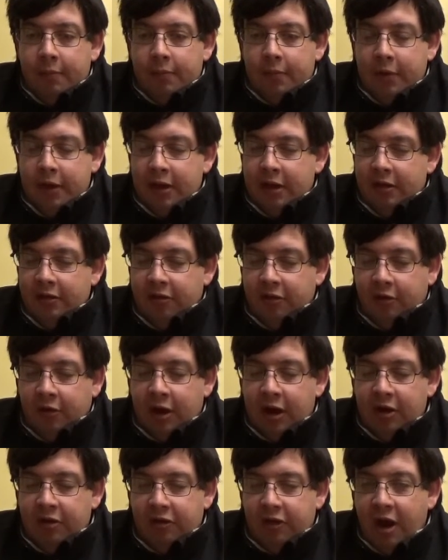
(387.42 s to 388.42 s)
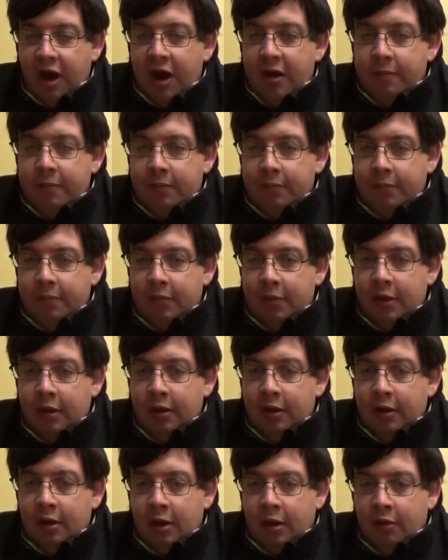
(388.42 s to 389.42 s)
He does a great job
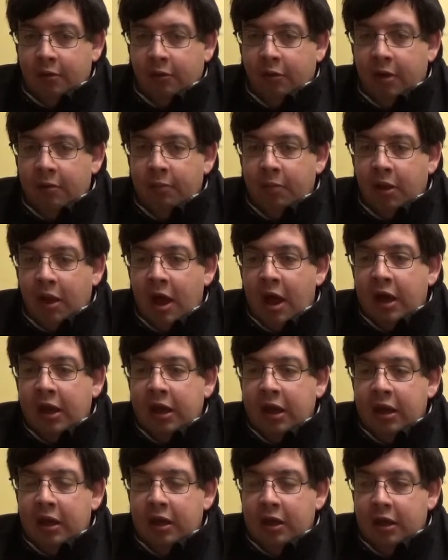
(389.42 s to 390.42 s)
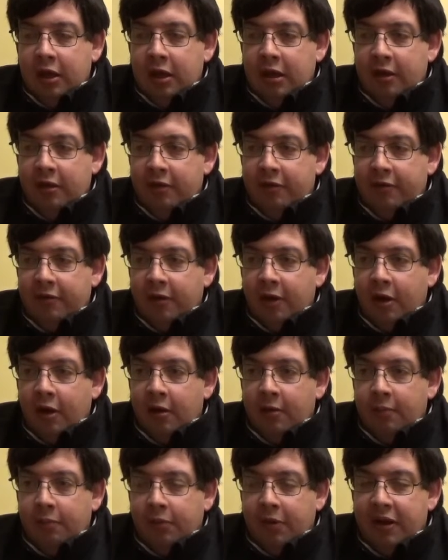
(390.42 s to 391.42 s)
in run blocking. He's
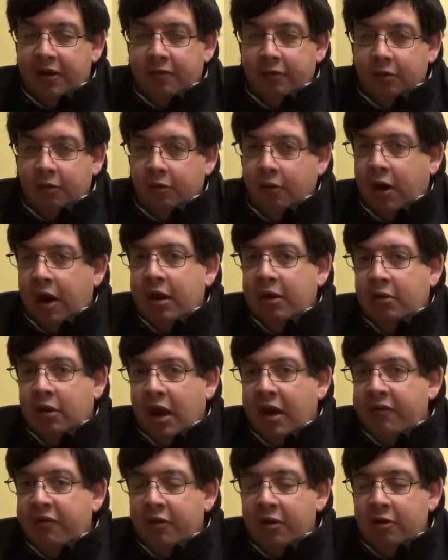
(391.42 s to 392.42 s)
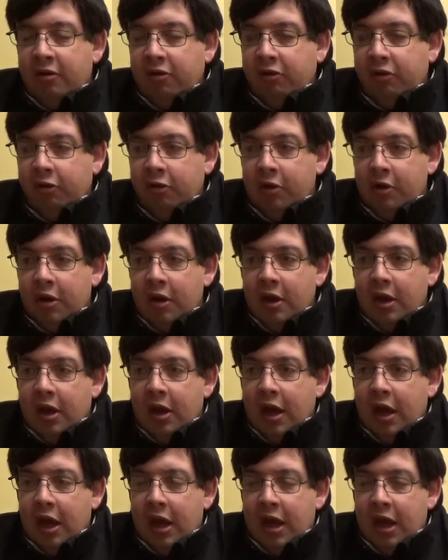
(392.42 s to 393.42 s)
plays with great leverage,
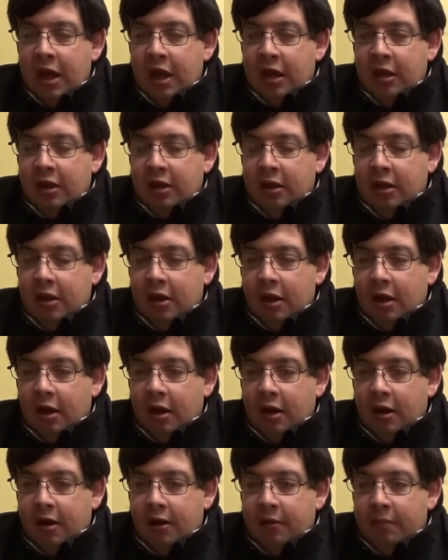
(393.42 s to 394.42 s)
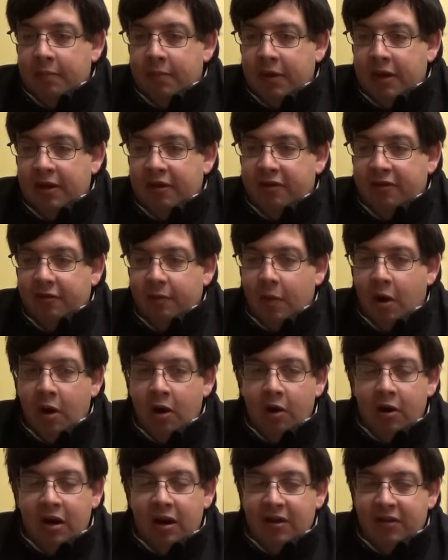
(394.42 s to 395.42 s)
and he's
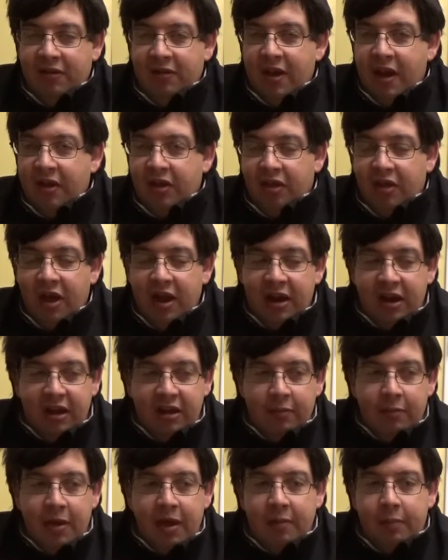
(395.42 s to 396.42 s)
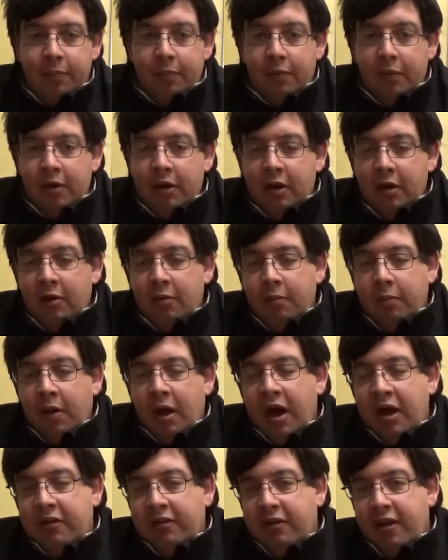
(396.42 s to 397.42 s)
smart and he's athletic. Can make
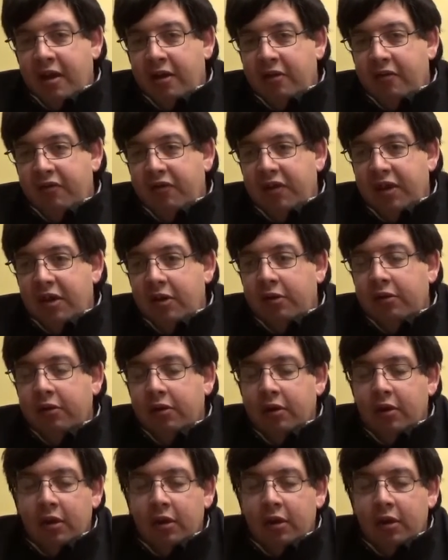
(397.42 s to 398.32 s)
blocks down the field.